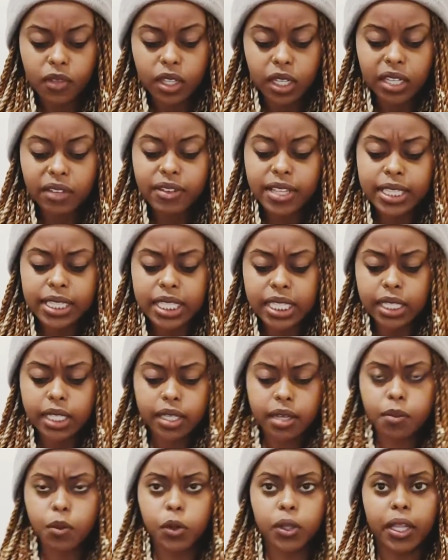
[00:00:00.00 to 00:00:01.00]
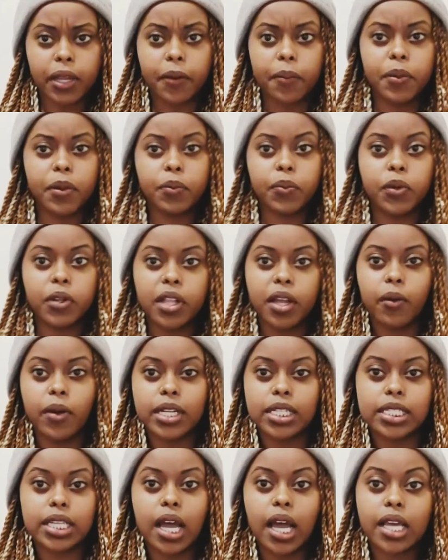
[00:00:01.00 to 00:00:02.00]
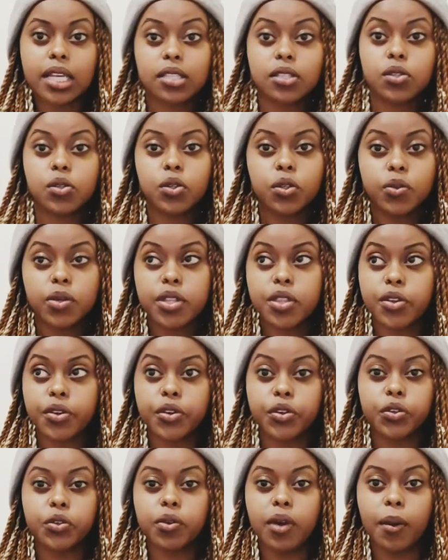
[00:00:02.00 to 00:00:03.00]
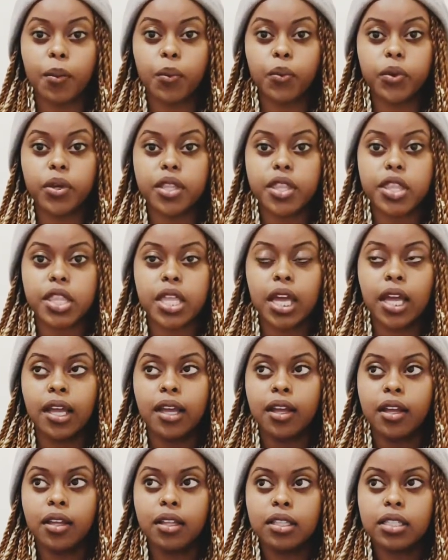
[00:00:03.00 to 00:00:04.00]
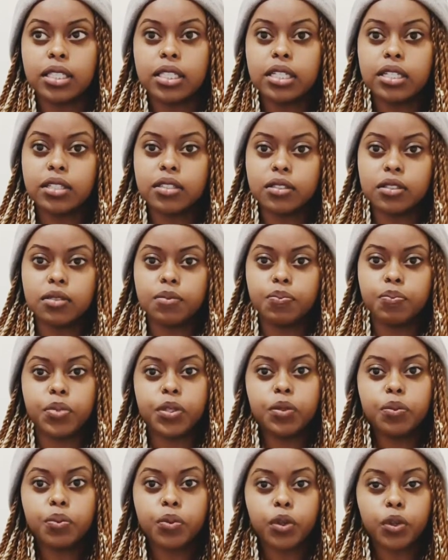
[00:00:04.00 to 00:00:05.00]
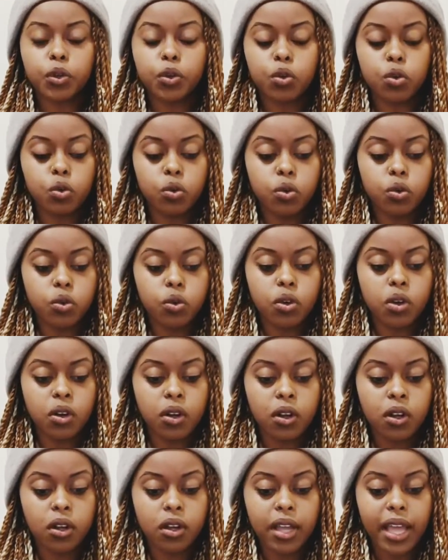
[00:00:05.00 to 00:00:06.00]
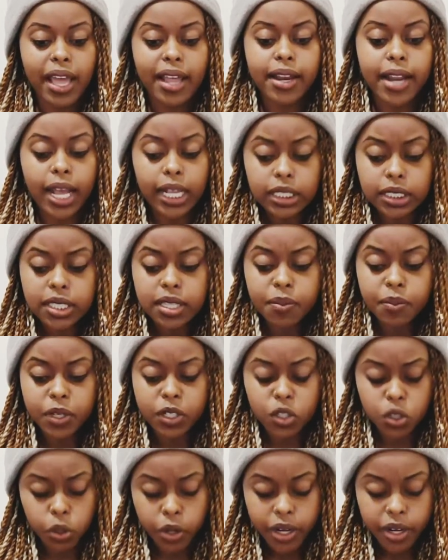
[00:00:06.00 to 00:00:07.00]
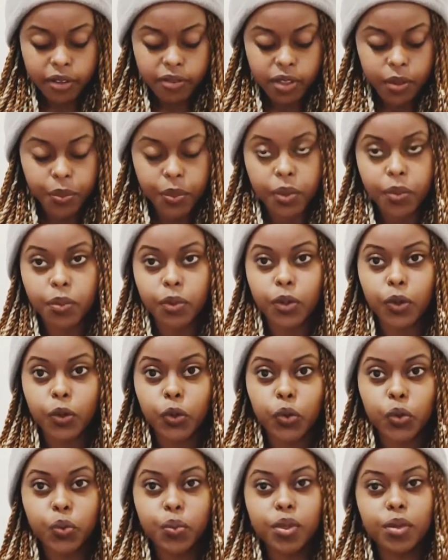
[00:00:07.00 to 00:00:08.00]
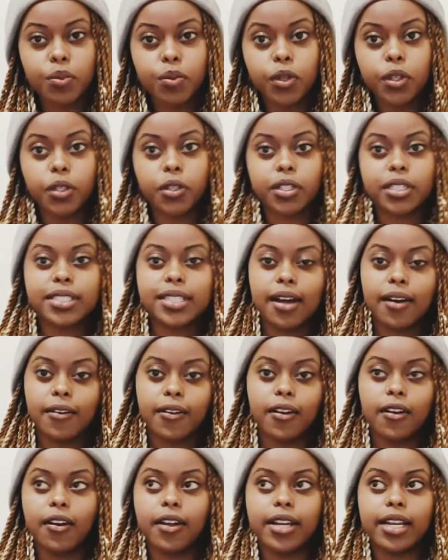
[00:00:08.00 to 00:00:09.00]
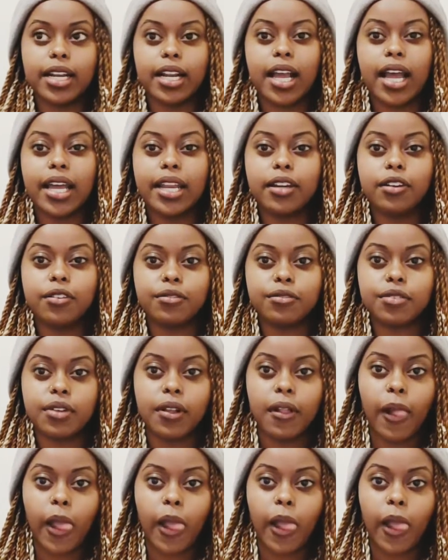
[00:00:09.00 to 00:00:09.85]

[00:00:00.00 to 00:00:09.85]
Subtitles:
even thinking about people I went to high school with or grew up with, there's people who, and I'd say majority of the people who people look down on and kind of